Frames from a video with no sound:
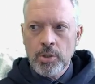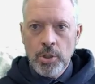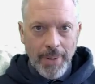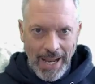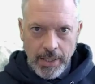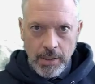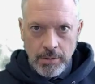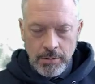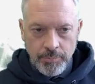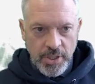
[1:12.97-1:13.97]
you're back
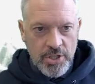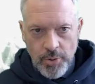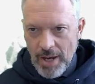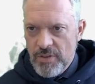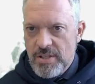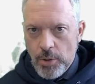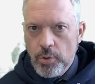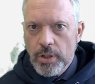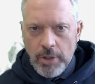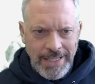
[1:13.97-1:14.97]
because you have this
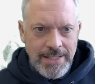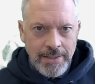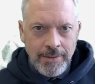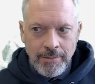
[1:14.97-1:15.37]
loaded, right?